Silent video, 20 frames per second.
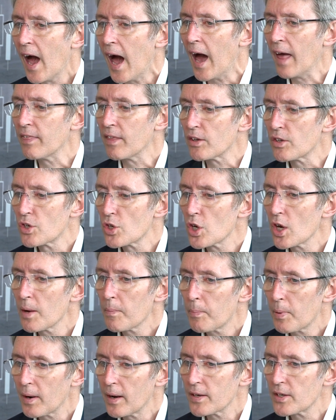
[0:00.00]
And the
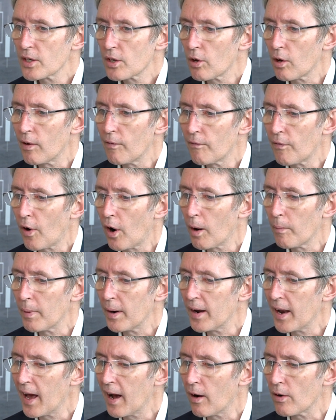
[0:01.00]
geopolitical
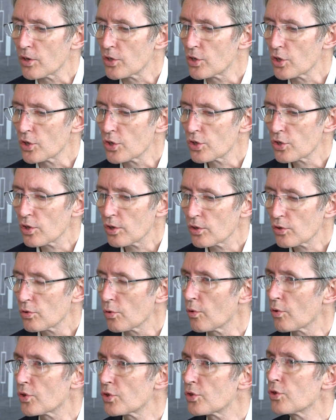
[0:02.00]
environment now has just
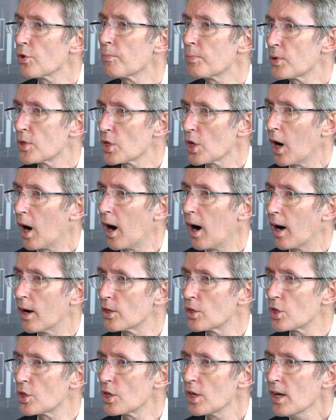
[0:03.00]
sort of
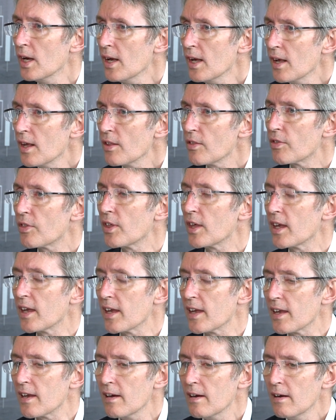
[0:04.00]
supercharged
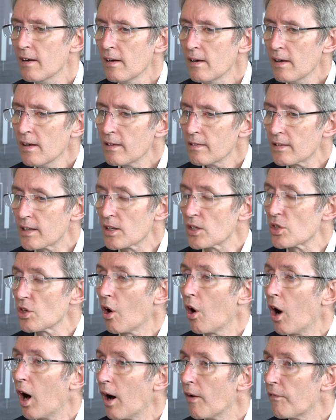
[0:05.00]
the
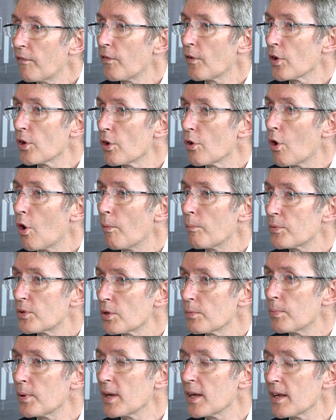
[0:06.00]
desire for Europe
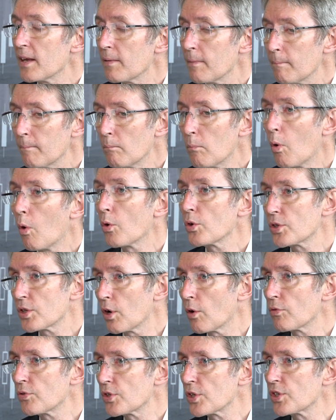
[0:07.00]
to be more
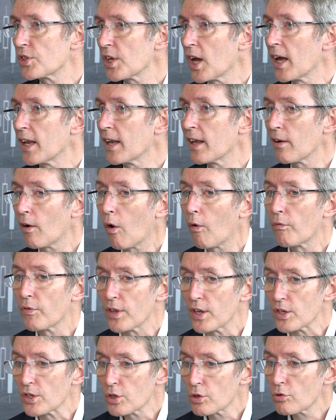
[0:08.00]
self-sustaining of
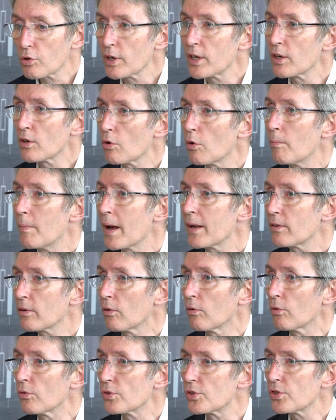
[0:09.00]
these critical
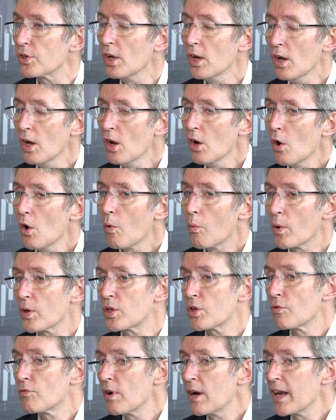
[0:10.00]
metals,
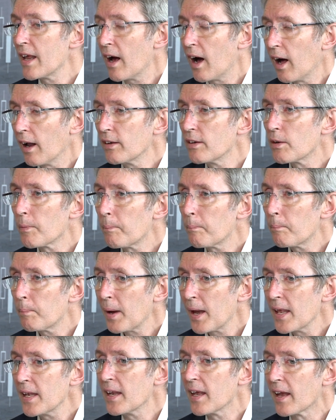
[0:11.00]
which are really
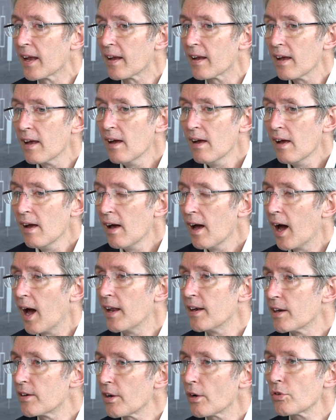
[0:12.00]
underpinning
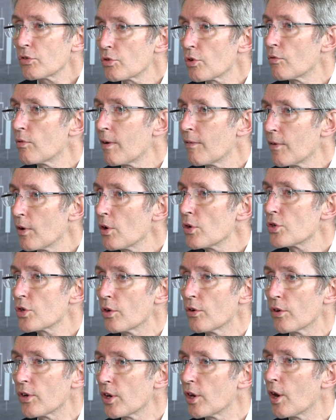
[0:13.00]
an industrial
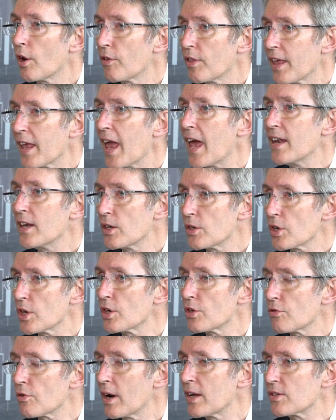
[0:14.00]
revolution, the
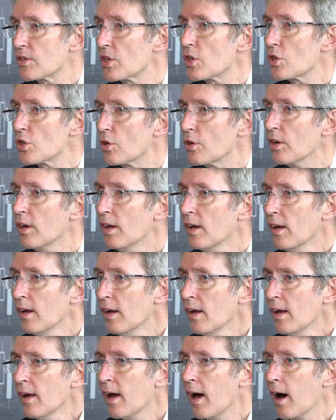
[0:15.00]
energy transition
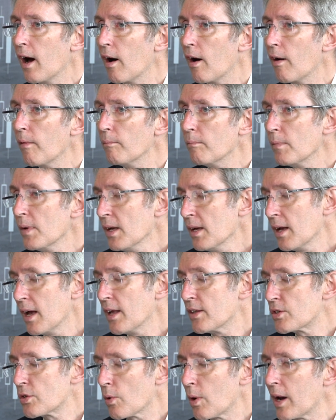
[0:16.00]

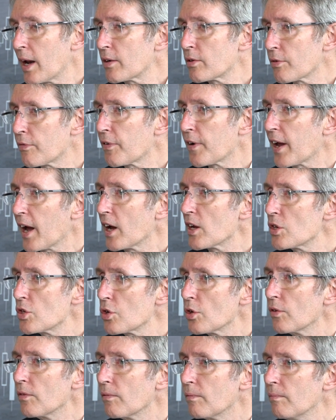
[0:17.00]
into
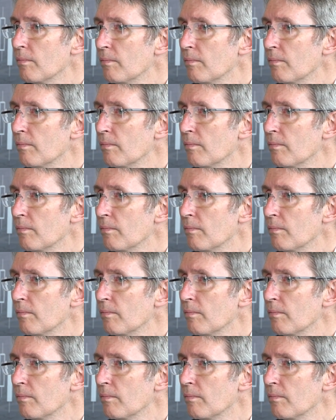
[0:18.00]
electrification.